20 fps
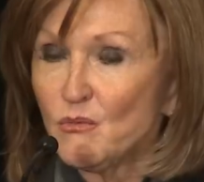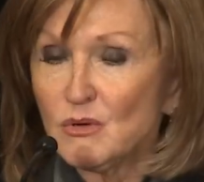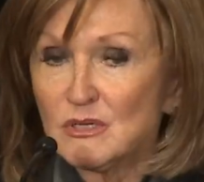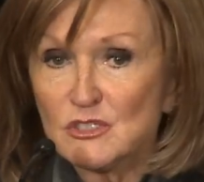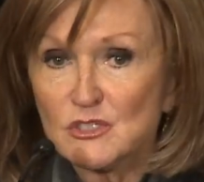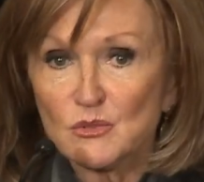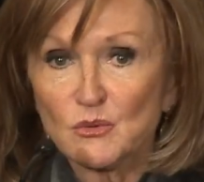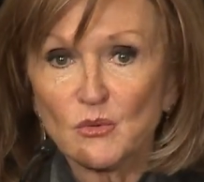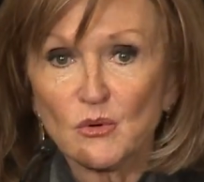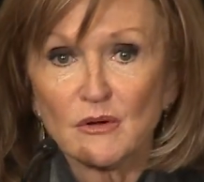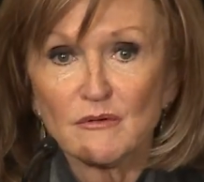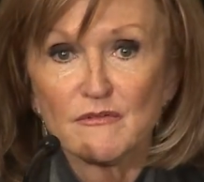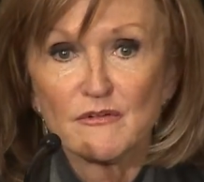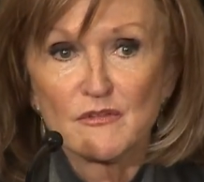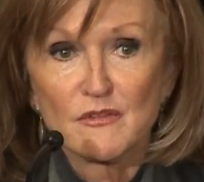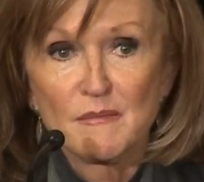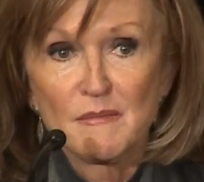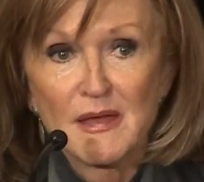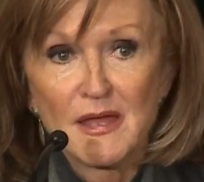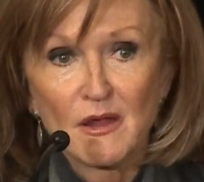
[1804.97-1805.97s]
went to work for
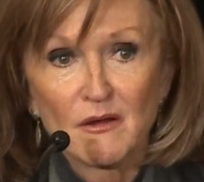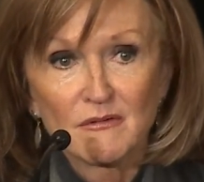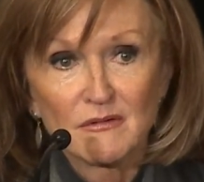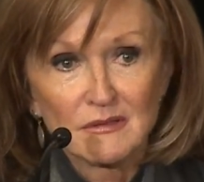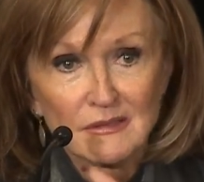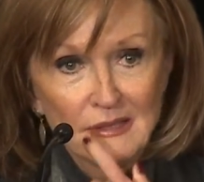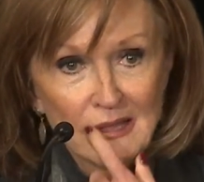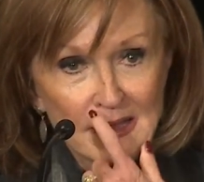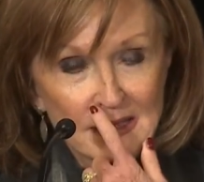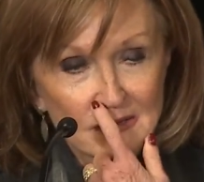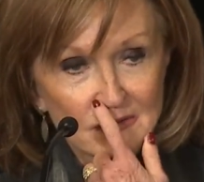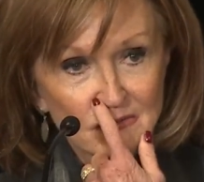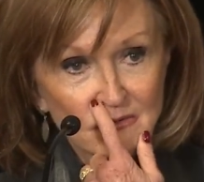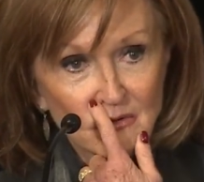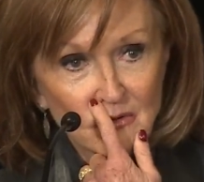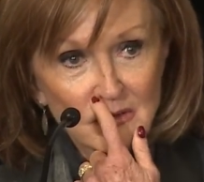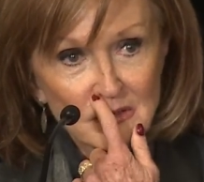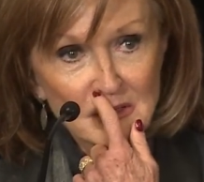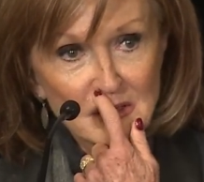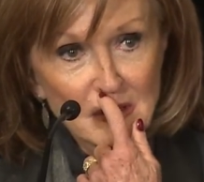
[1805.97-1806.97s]
the mayor of Atlanta
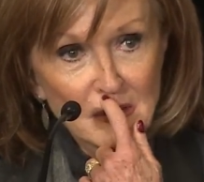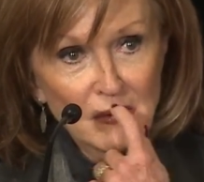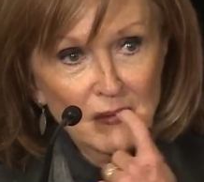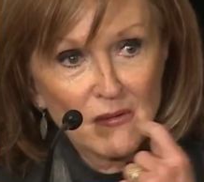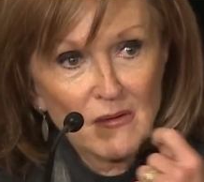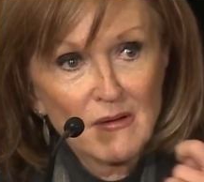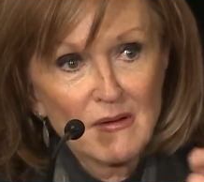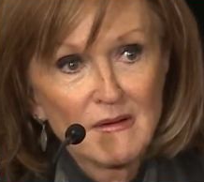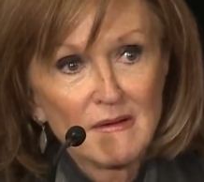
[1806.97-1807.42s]
for a year.